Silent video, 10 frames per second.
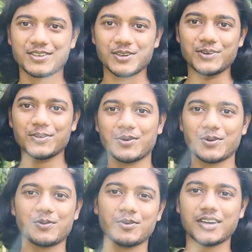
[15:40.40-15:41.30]
2,
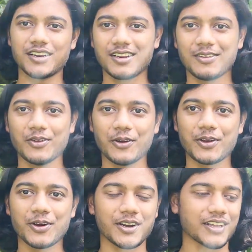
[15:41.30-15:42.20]
1, we are
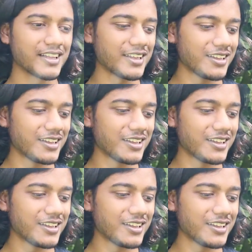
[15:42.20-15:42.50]
recording.